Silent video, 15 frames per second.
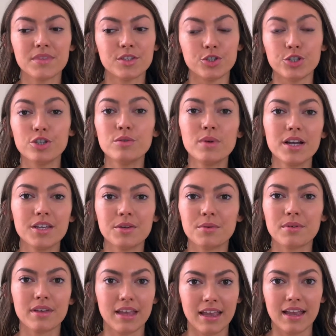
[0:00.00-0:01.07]
Do what you
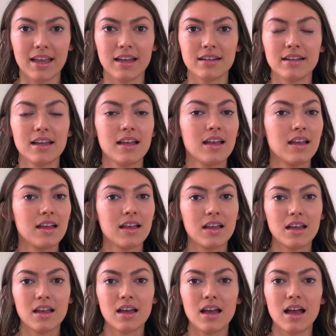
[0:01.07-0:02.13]
can.
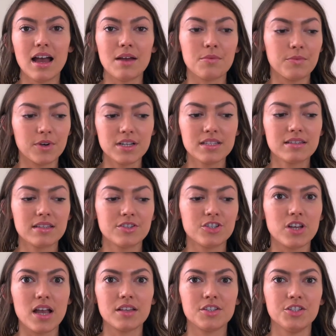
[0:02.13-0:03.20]
I wouldn't
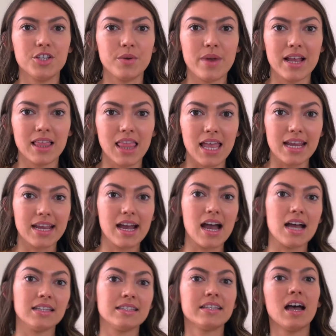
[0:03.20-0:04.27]
suggest doing like
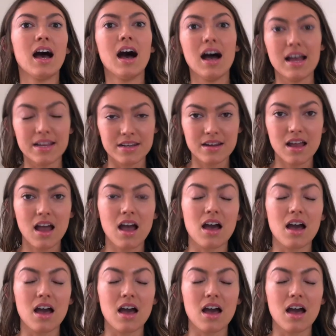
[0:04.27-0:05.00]
a ton